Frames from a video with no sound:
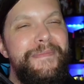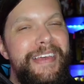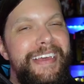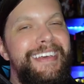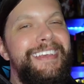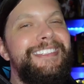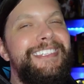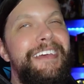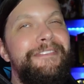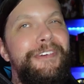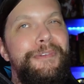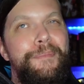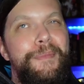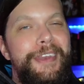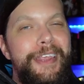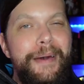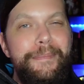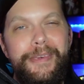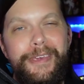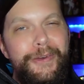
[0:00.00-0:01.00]
because
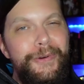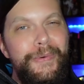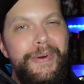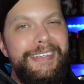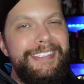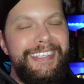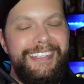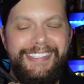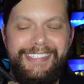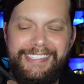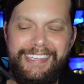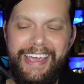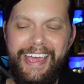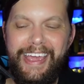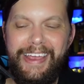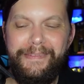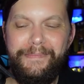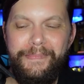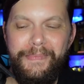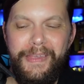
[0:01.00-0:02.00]
FMW was
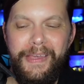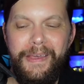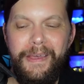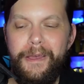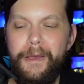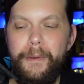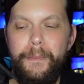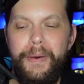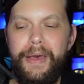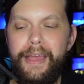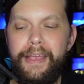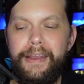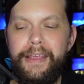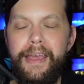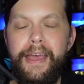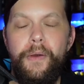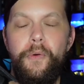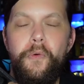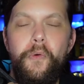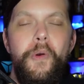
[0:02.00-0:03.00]
insane. But
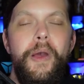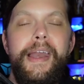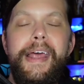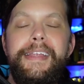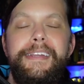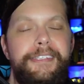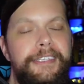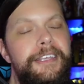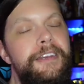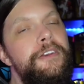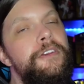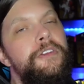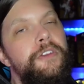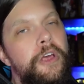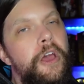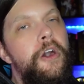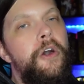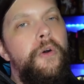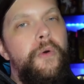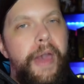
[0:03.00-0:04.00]
what I didn't
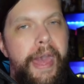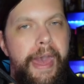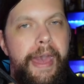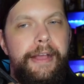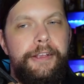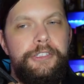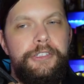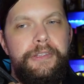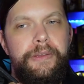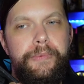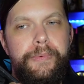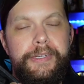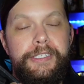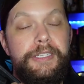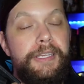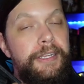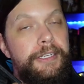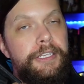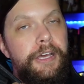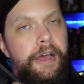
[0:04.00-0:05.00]
know, actually,
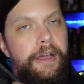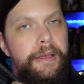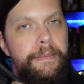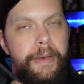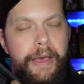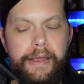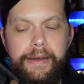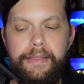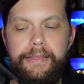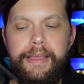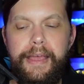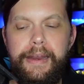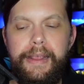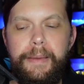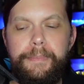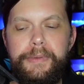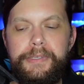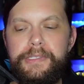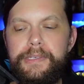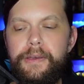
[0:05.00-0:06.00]
which they talk about in that
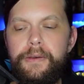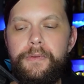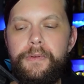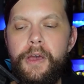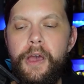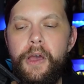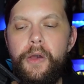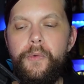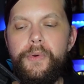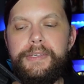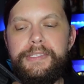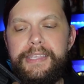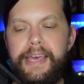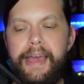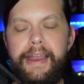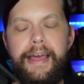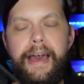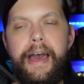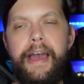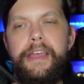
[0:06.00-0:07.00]
episode, was
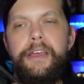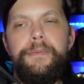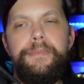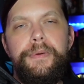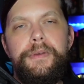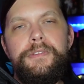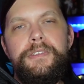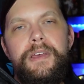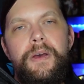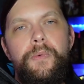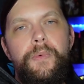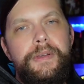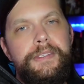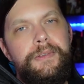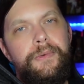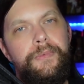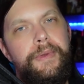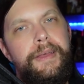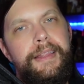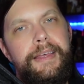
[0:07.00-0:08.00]
that Hayabusa
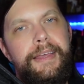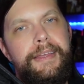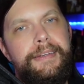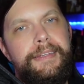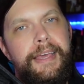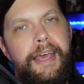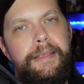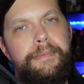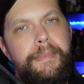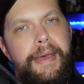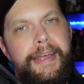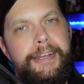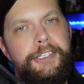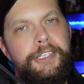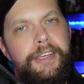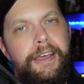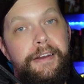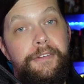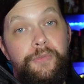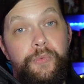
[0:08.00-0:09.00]
wasn't really a
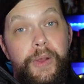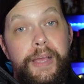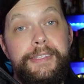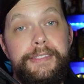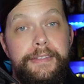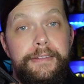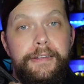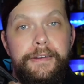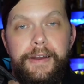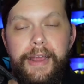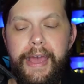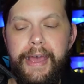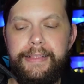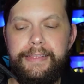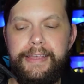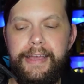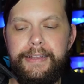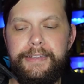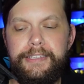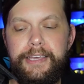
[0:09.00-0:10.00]
deathmatch kind of wrestler
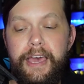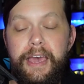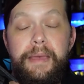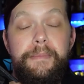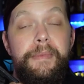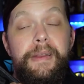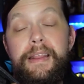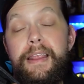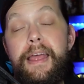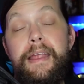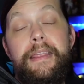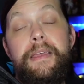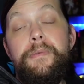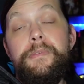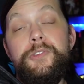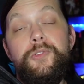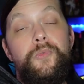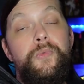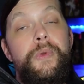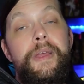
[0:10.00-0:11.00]
at that time and that he
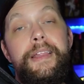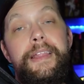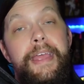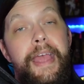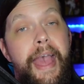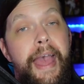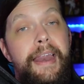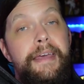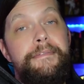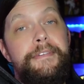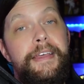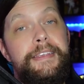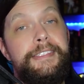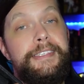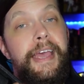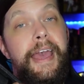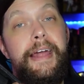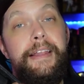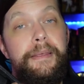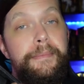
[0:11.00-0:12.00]
was really out of
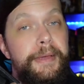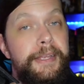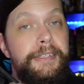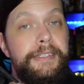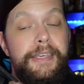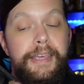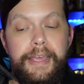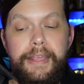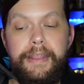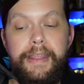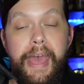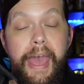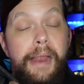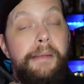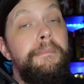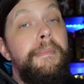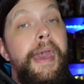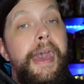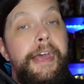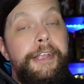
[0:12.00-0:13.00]
his element in
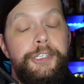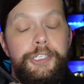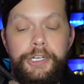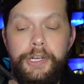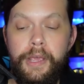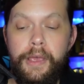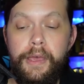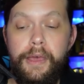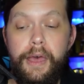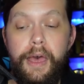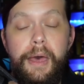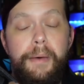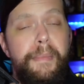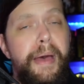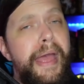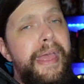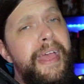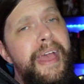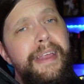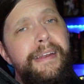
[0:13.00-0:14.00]
that match. Um,
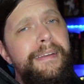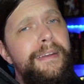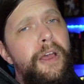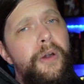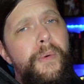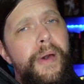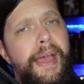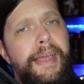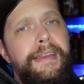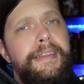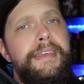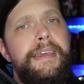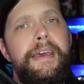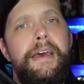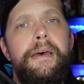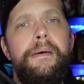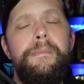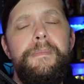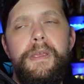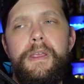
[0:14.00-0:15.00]
I had no
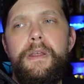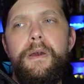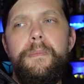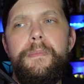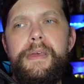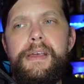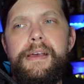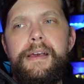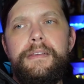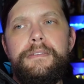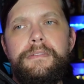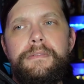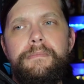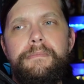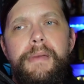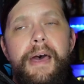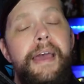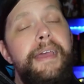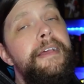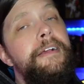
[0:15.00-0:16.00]
idea, you know, because
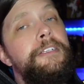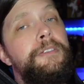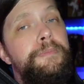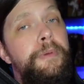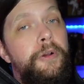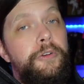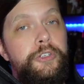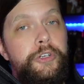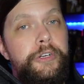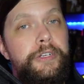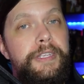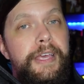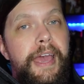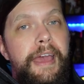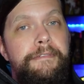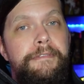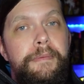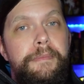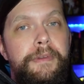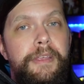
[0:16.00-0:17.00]
my experience exposure to
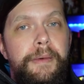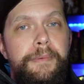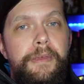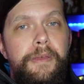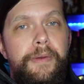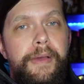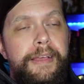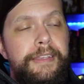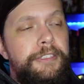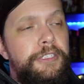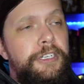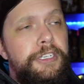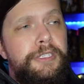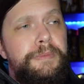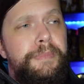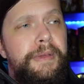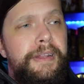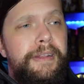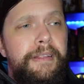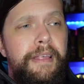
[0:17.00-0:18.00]
FMW has
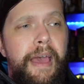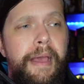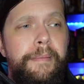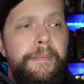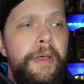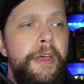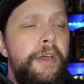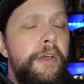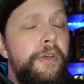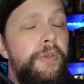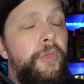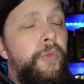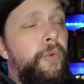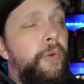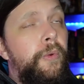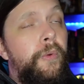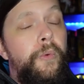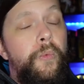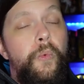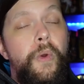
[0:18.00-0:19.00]
just been like
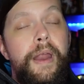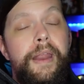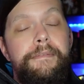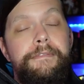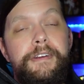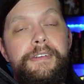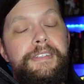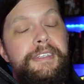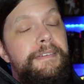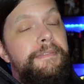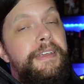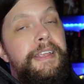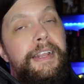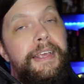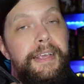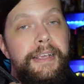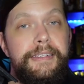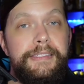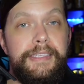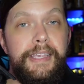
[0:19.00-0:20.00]
through whatever
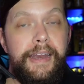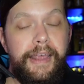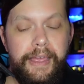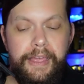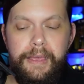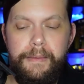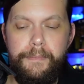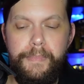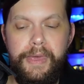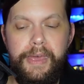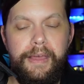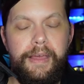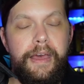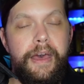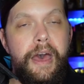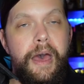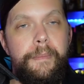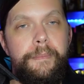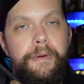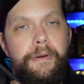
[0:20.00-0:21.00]
DVDs that I could pick
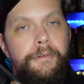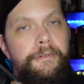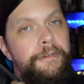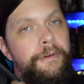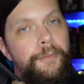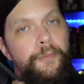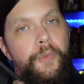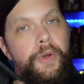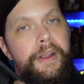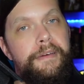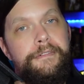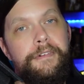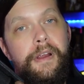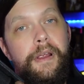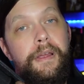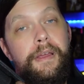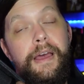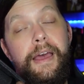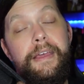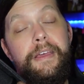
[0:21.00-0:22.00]
up or from whatever
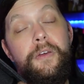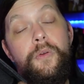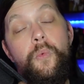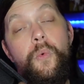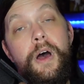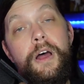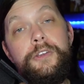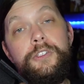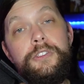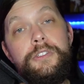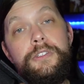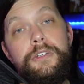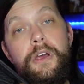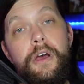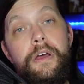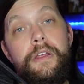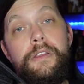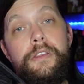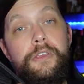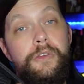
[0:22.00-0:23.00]
I, I could watch
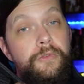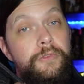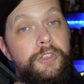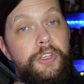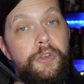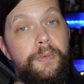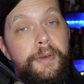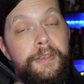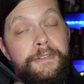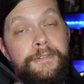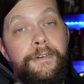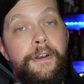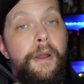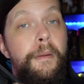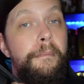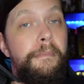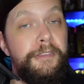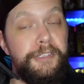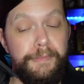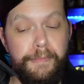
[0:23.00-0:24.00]
on YouTube as
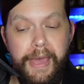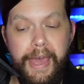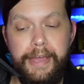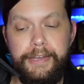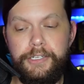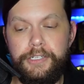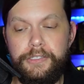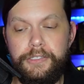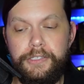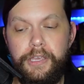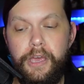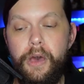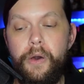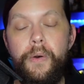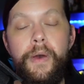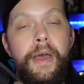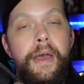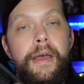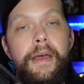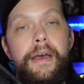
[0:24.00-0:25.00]
far as matches go.
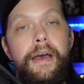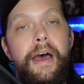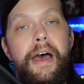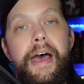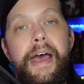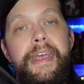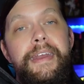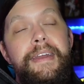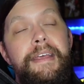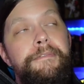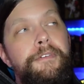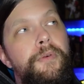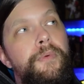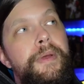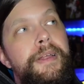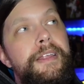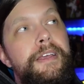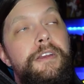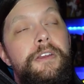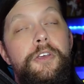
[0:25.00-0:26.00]
Uh, I never
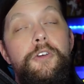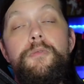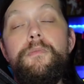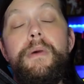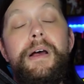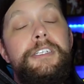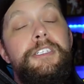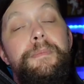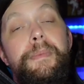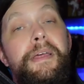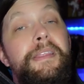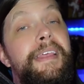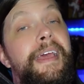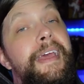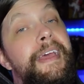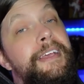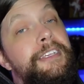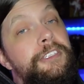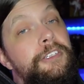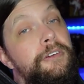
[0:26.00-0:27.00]
really knew much about the
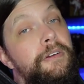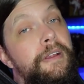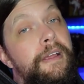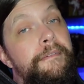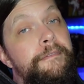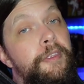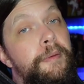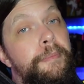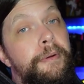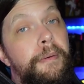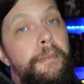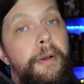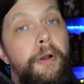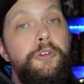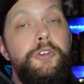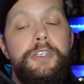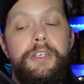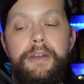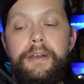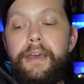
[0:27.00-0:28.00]
history of the
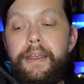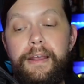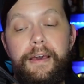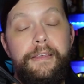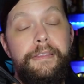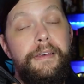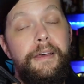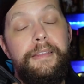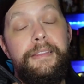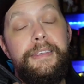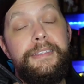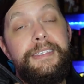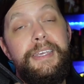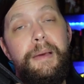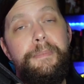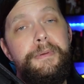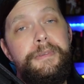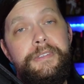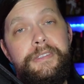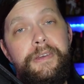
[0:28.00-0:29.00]
promotion, and I thought this
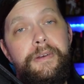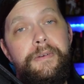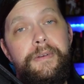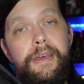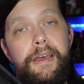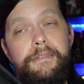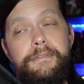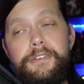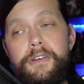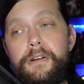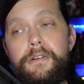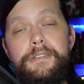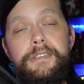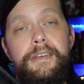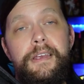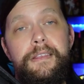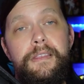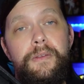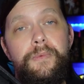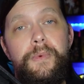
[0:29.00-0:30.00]
episode of Dark
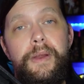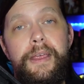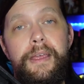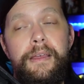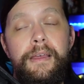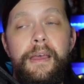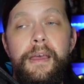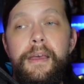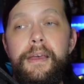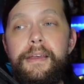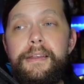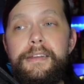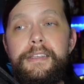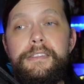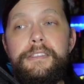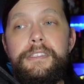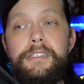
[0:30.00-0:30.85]
Side of the Ring did